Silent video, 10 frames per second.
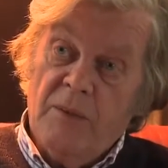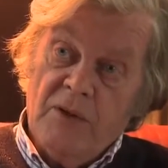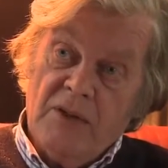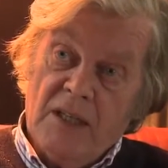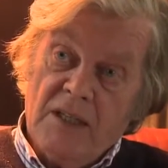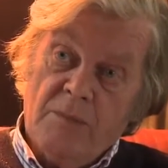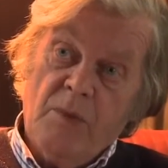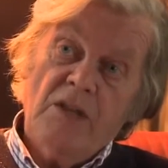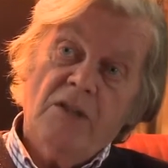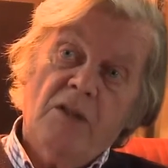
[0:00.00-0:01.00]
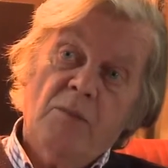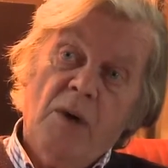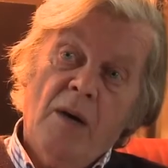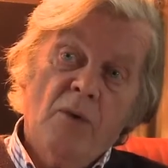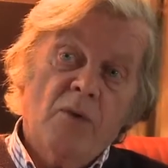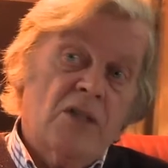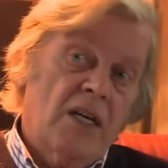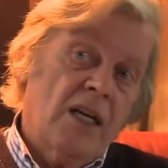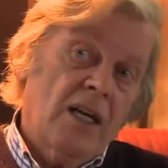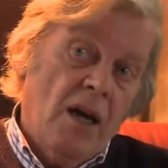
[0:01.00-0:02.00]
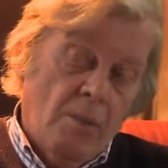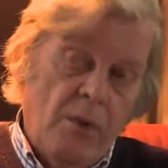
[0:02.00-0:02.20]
process, President Obama was saying,